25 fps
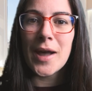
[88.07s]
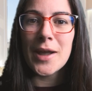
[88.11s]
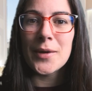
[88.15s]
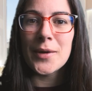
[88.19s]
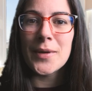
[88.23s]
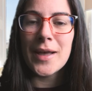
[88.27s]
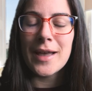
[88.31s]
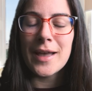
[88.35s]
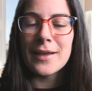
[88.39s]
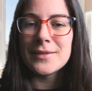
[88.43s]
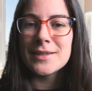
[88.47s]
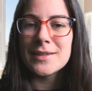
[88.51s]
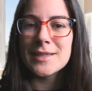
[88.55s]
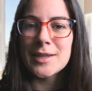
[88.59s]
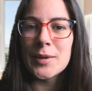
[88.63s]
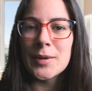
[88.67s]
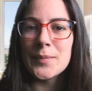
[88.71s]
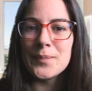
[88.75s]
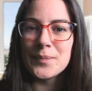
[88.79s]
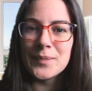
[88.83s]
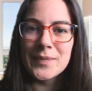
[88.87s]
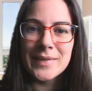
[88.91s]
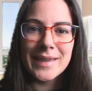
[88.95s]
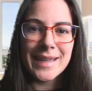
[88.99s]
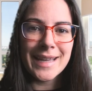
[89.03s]
I will have
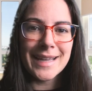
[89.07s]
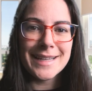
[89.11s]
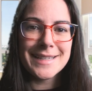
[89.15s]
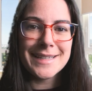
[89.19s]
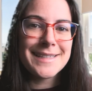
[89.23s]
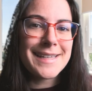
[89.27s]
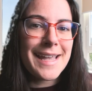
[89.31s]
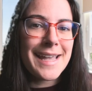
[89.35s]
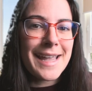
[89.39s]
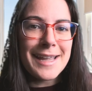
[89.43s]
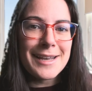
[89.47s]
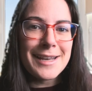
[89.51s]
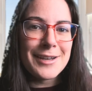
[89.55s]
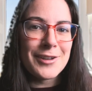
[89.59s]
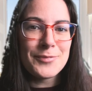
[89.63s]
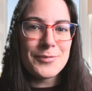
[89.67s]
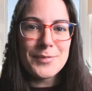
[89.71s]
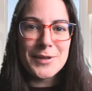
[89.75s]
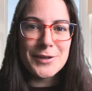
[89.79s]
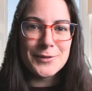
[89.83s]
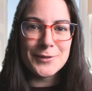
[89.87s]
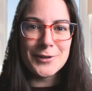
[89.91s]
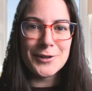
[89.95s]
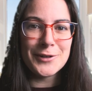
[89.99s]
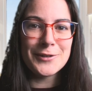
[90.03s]
a second of
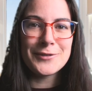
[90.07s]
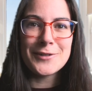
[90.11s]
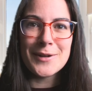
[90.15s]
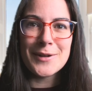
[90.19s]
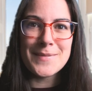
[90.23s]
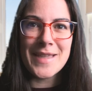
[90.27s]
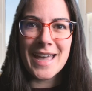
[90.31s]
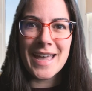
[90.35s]
B-roll from